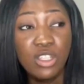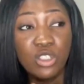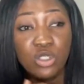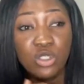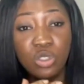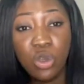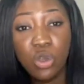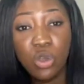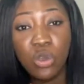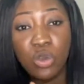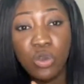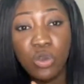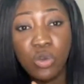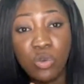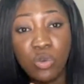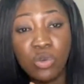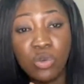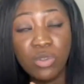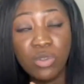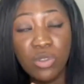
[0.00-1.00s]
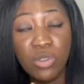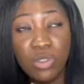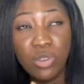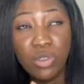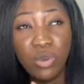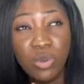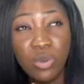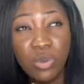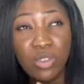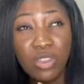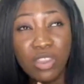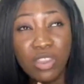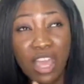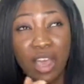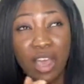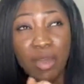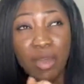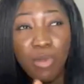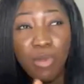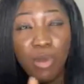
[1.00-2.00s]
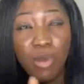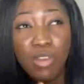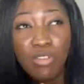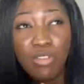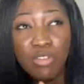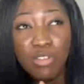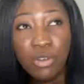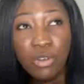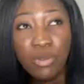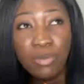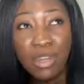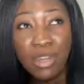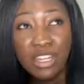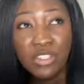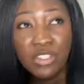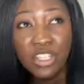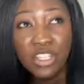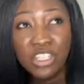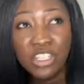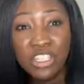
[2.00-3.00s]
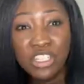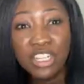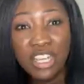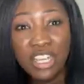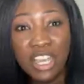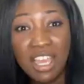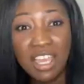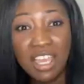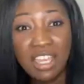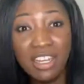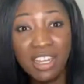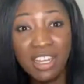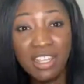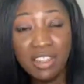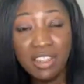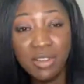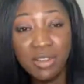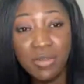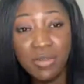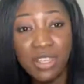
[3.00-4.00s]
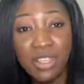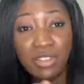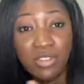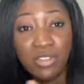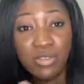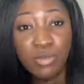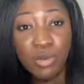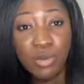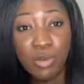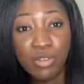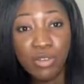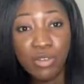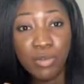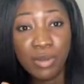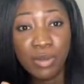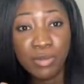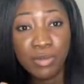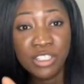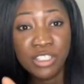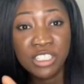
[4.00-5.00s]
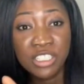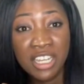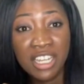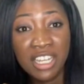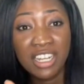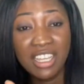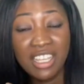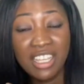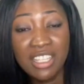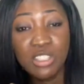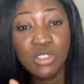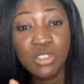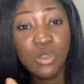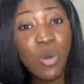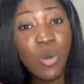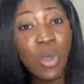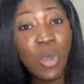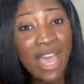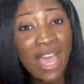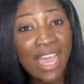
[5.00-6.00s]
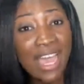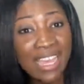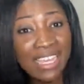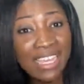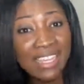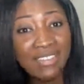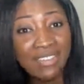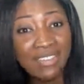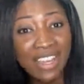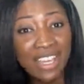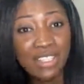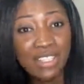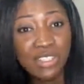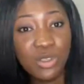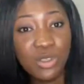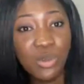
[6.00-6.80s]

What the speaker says: so our mobile phone penetration in Ghana, the rate of mobile phone penetration in Ghana is so high, right?